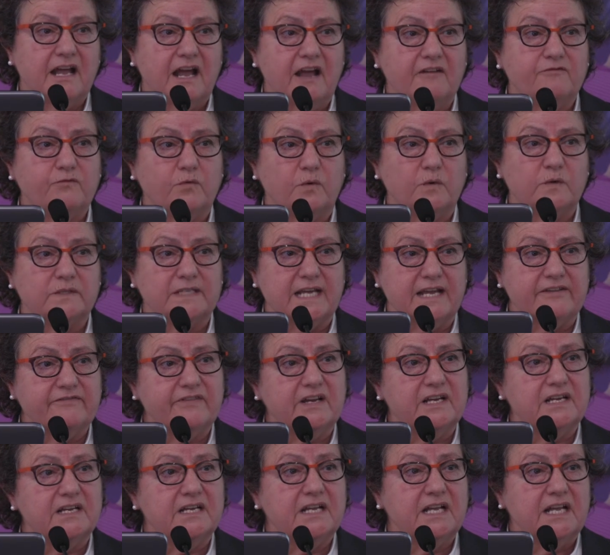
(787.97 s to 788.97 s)
of
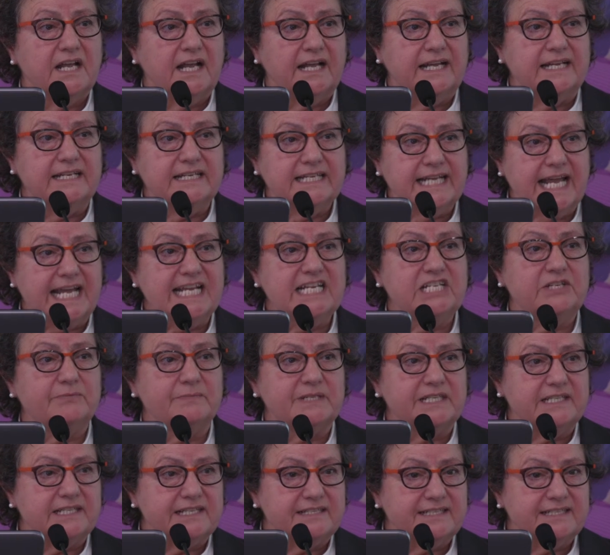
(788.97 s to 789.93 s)
whatever engagement,